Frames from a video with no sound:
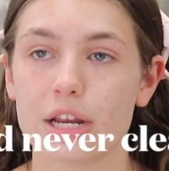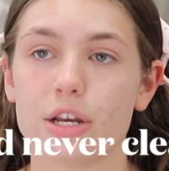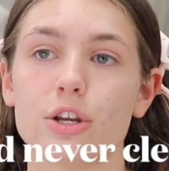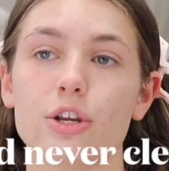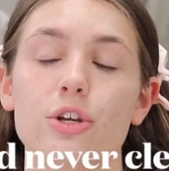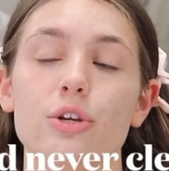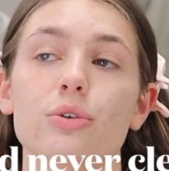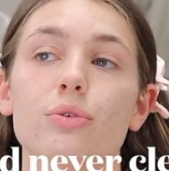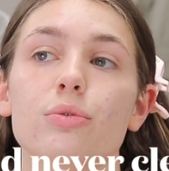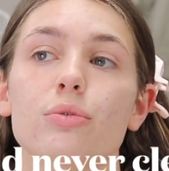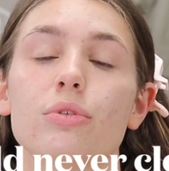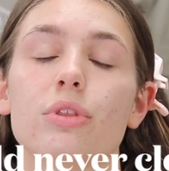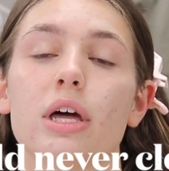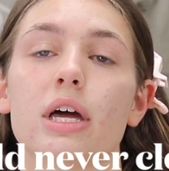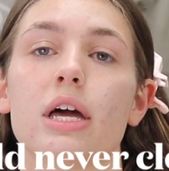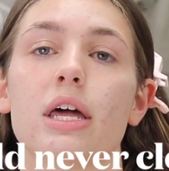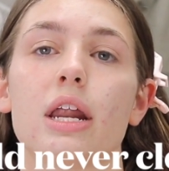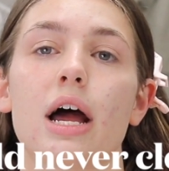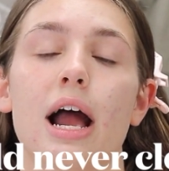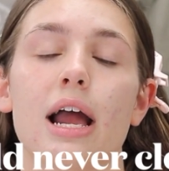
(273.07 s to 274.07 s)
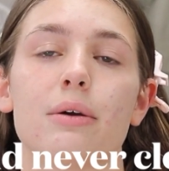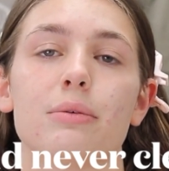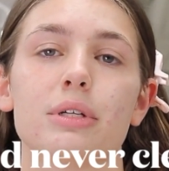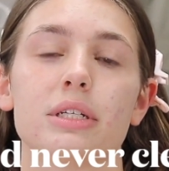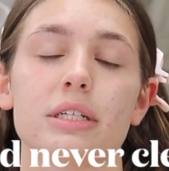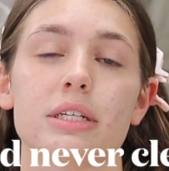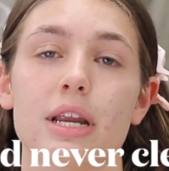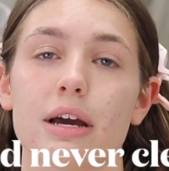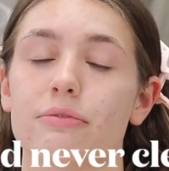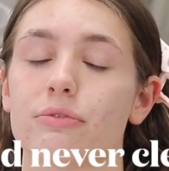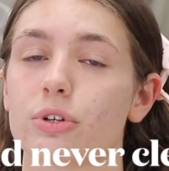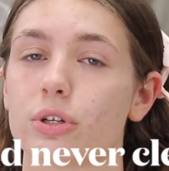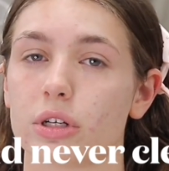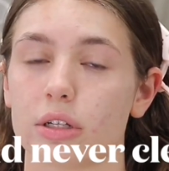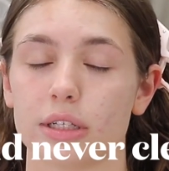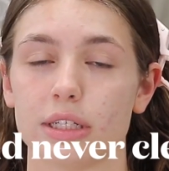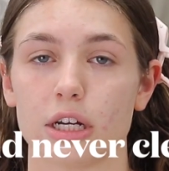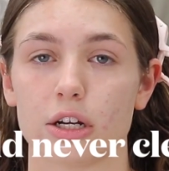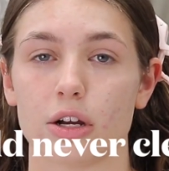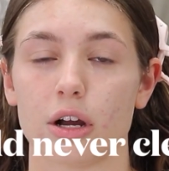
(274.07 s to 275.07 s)
knew that I would never
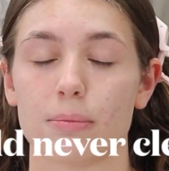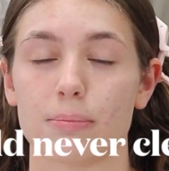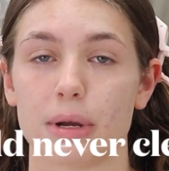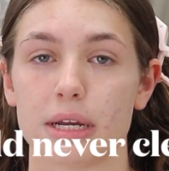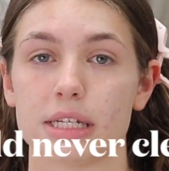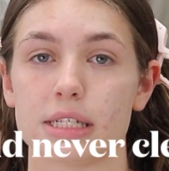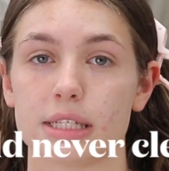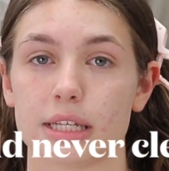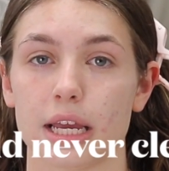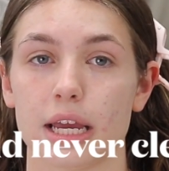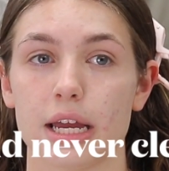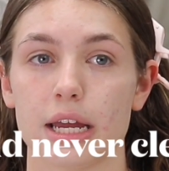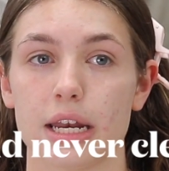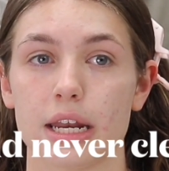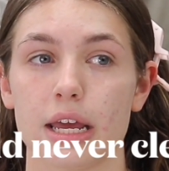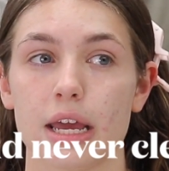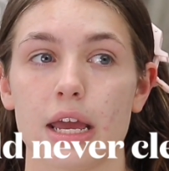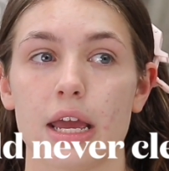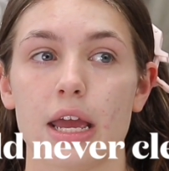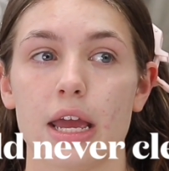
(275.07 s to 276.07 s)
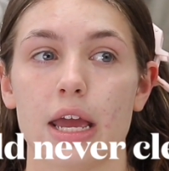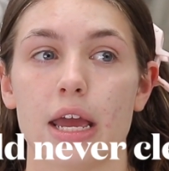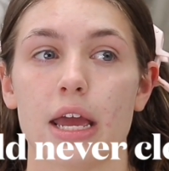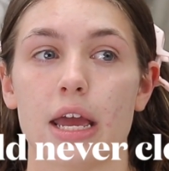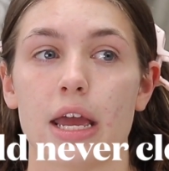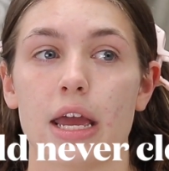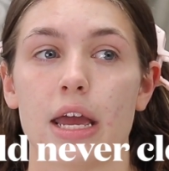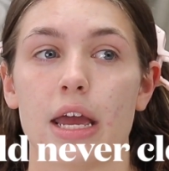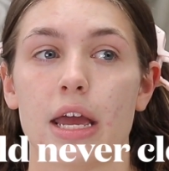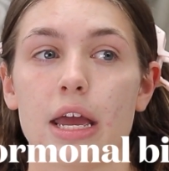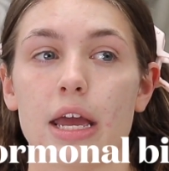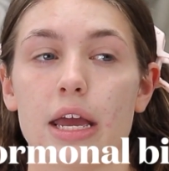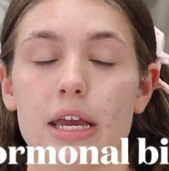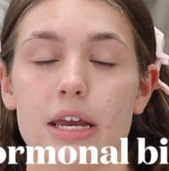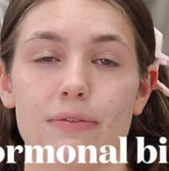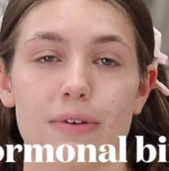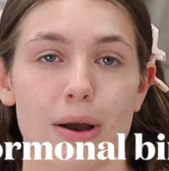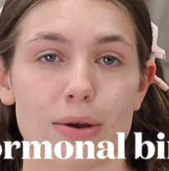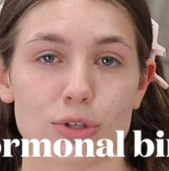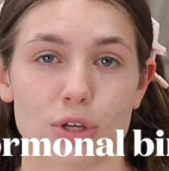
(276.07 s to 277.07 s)
clear up my skin
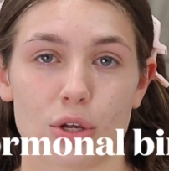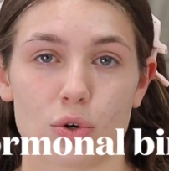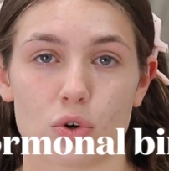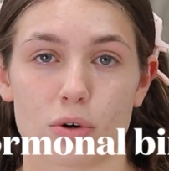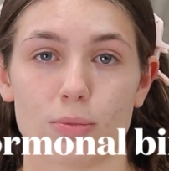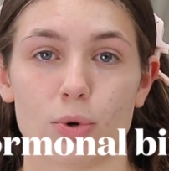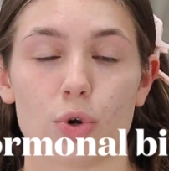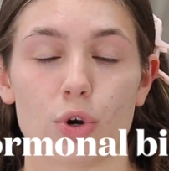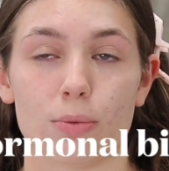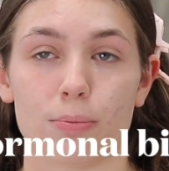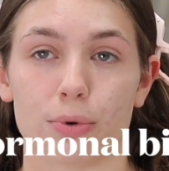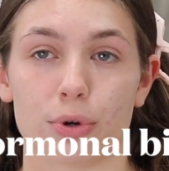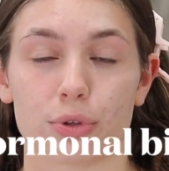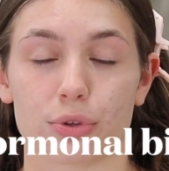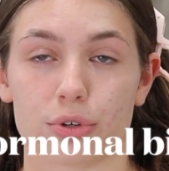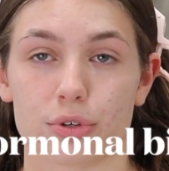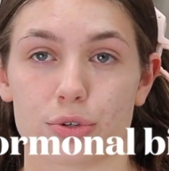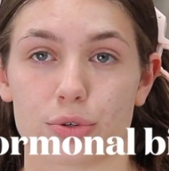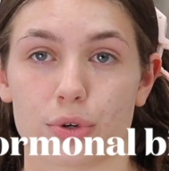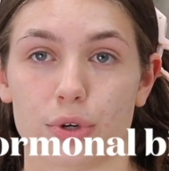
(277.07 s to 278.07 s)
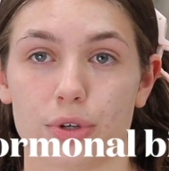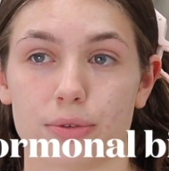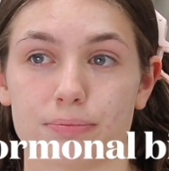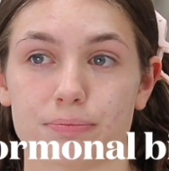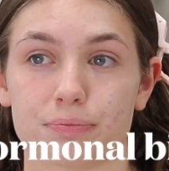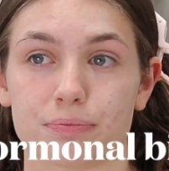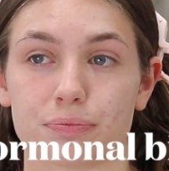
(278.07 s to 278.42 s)
if I was on hormonal birth control.